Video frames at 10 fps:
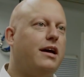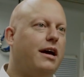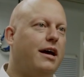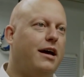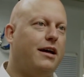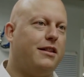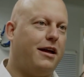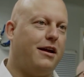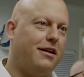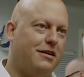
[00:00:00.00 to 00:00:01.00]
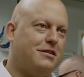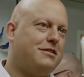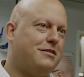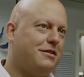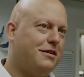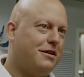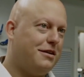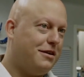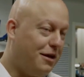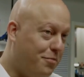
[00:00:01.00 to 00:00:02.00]
that it is
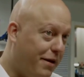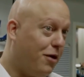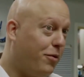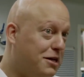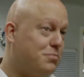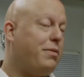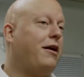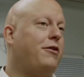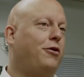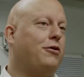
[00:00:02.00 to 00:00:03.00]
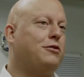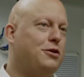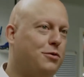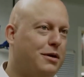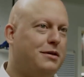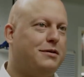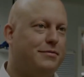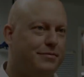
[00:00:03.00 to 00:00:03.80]
in many ways better not to do it.